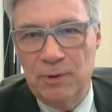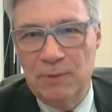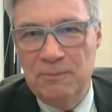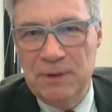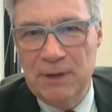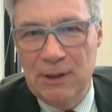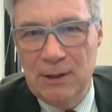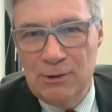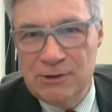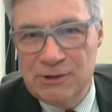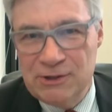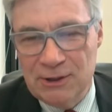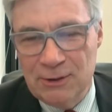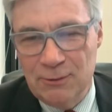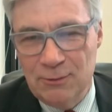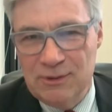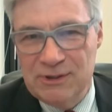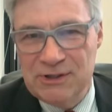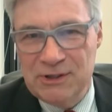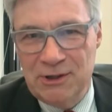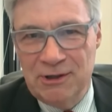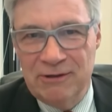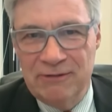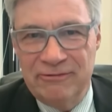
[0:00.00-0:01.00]
proposal
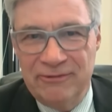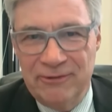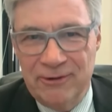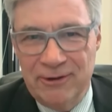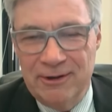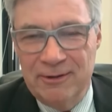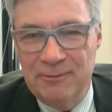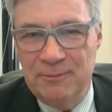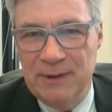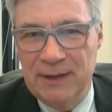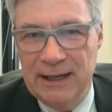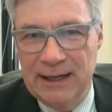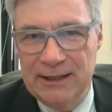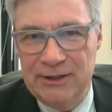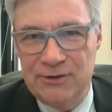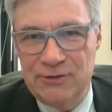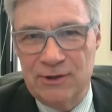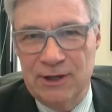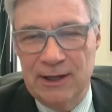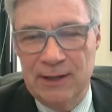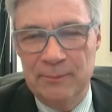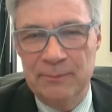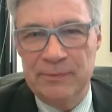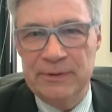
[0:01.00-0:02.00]
was offered by
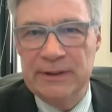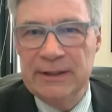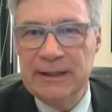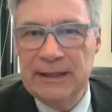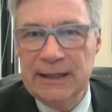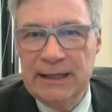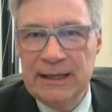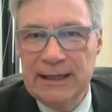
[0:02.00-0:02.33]
Trump,